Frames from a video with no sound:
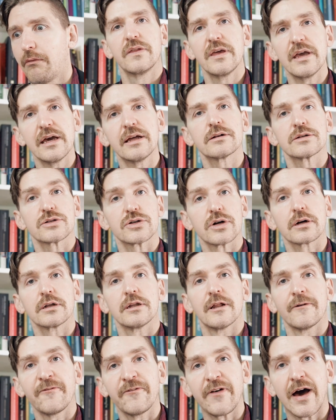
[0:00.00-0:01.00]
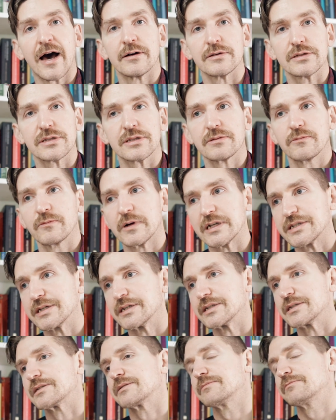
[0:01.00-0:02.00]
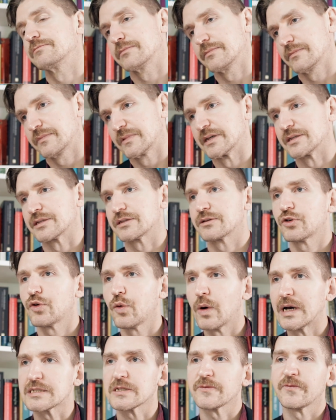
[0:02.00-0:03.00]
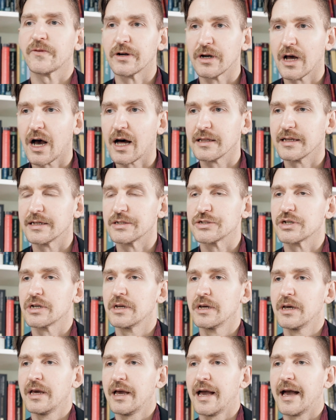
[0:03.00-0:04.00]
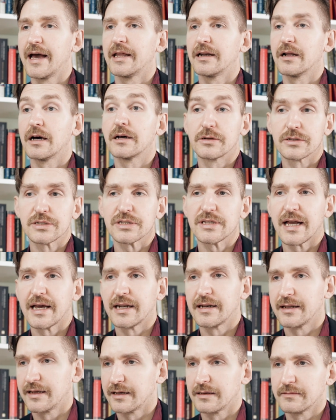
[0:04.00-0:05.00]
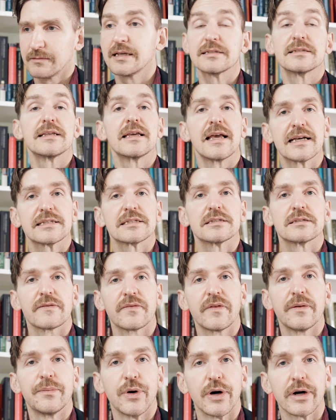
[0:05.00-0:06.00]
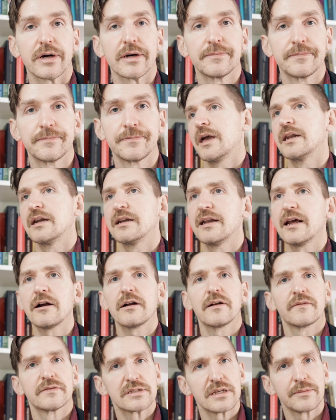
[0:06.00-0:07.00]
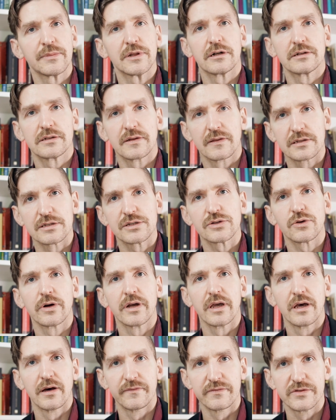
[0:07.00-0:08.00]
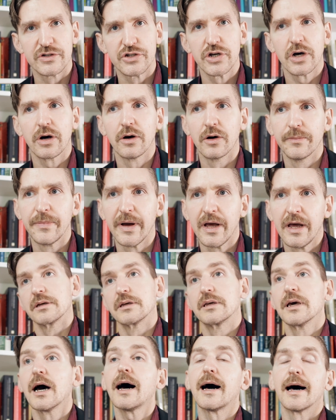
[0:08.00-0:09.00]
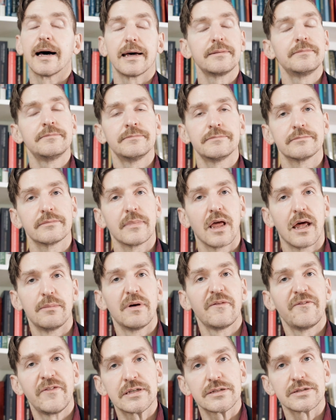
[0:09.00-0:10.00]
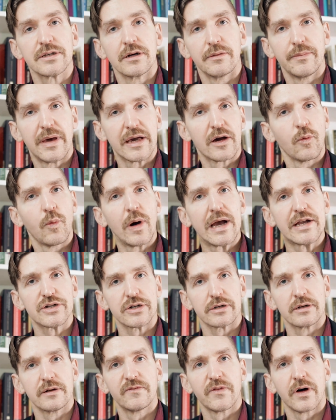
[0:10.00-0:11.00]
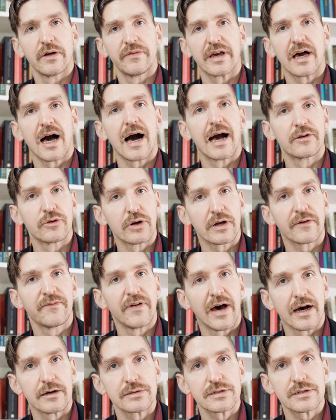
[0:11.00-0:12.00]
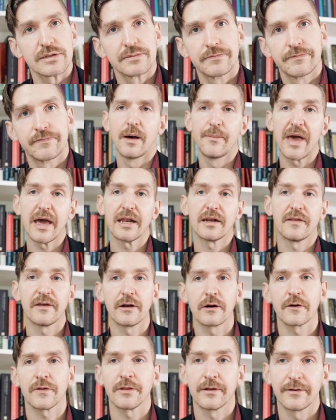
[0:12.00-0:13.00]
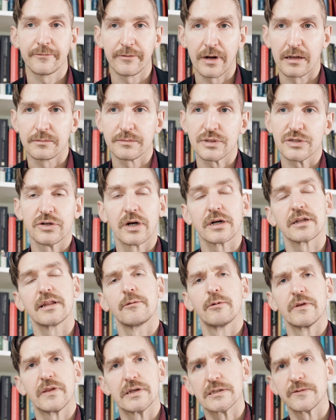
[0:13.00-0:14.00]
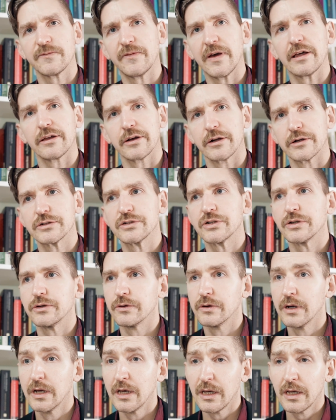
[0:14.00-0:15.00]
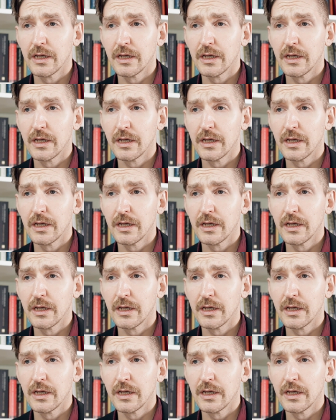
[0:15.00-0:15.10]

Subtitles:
The inner struggle of Faust, which is this quest for knowledge and understanding, is the essence of the book. In a narrative similar to the story of Job, God and Mephisto make a wager involving Heinrich Faust, a man in the earthly realm struggling with his failure to